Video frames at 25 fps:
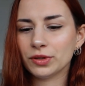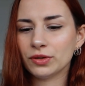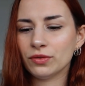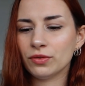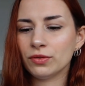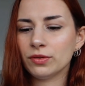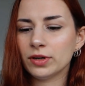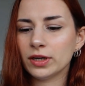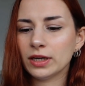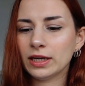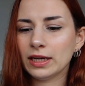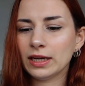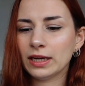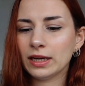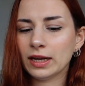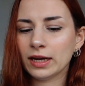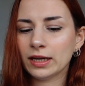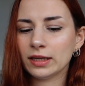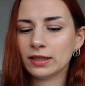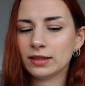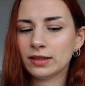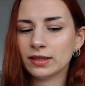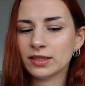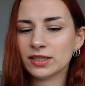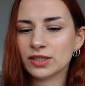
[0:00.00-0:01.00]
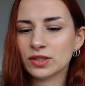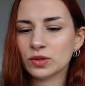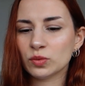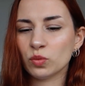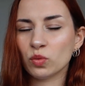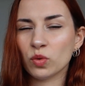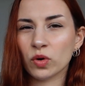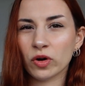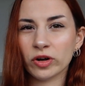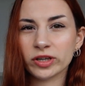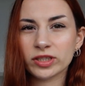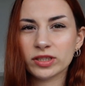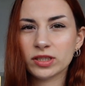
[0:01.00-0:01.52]
but really like this
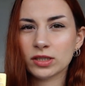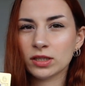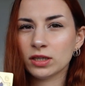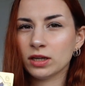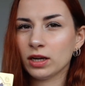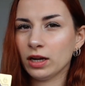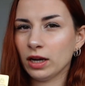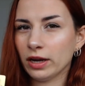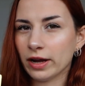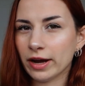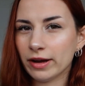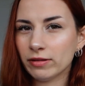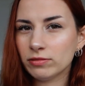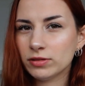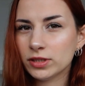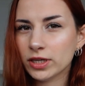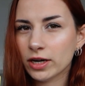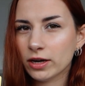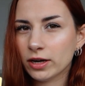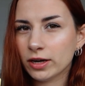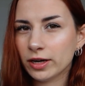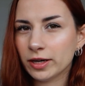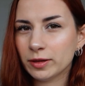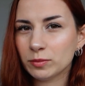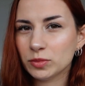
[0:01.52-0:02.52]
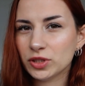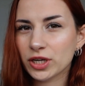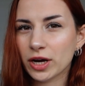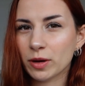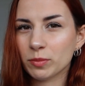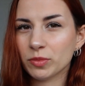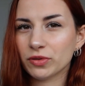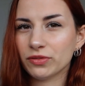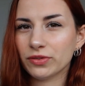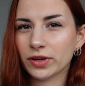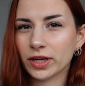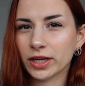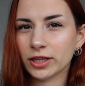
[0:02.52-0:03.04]
once in a lifetime
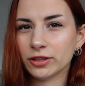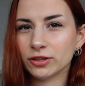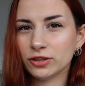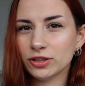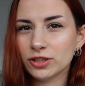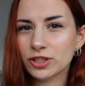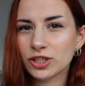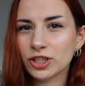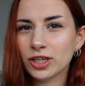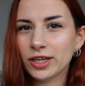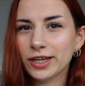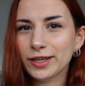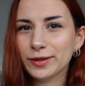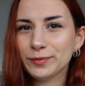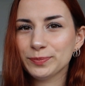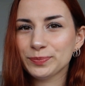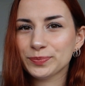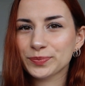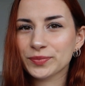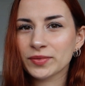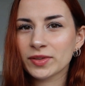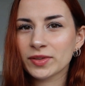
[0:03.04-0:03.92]
type of energy.